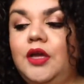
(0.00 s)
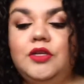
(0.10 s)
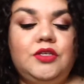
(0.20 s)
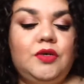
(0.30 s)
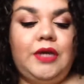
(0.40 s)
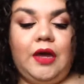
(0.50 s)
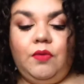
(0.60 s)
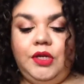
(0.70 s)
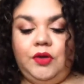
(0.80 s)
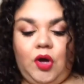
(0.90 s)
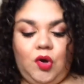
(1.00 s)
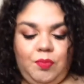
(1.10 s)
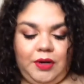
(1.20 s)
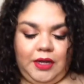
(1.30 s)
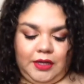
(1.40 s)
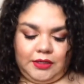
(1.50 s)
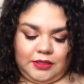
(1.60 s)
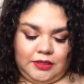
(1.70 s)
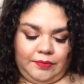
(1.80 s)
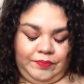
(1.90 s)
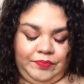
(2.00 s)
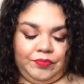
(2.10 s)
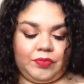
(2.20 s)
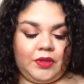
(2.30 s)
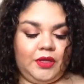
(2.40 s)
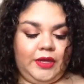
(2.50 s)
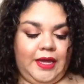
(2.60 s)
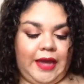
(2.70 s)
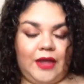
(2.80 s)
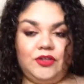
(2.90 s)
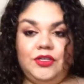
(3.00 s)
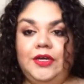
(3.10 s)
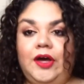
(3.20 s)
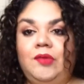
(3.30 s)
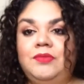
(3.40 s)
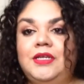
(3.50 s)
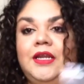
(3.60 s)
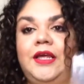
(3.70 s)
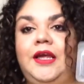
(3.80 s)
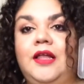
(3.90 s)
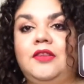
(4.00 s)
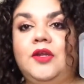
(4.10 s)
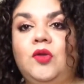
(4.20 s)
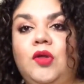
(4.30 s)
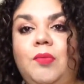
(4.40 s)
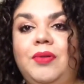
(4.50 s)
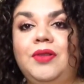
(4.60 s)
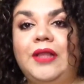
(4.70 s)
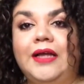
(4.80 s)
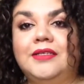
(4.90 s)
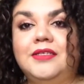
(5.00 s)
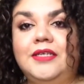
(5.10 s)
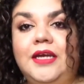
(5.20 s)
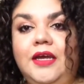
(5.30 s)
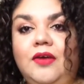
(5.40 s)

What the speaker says: So yeah, when you open it, it actually comes in a little plastic,